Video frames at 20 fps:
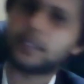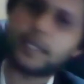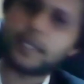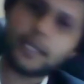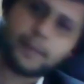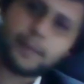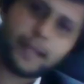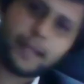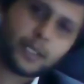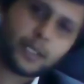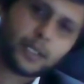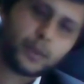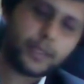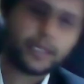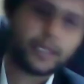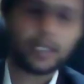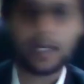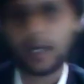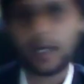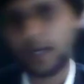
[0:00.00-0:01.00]
Get back to
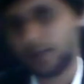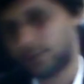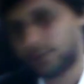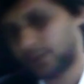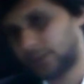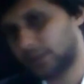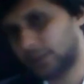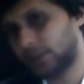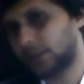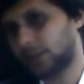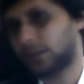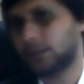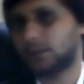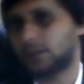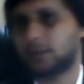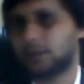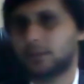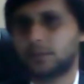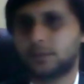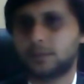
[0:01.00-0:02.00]
it after
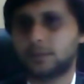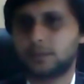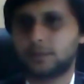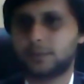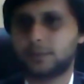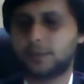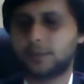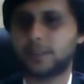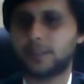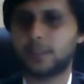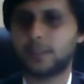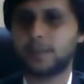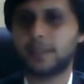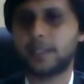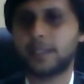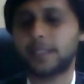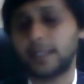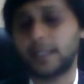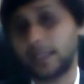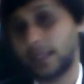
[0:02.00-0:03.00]
15
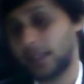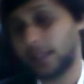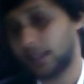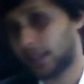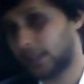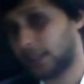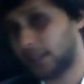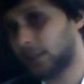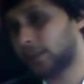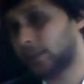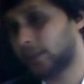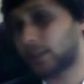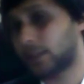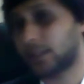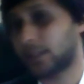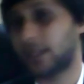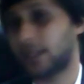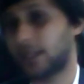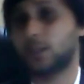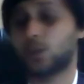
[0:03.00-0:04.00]
minutes, again, continue with the
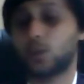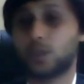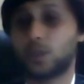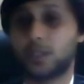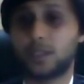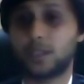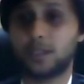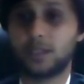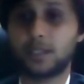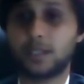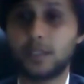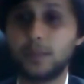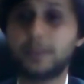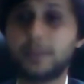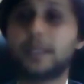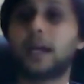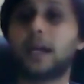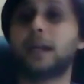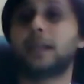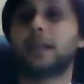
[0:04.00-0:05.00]
study. So
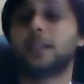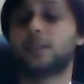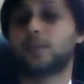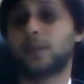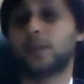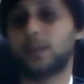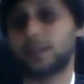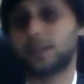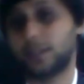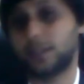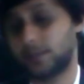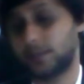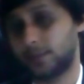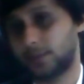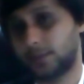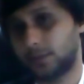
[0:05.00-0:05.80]
give targets for yourself.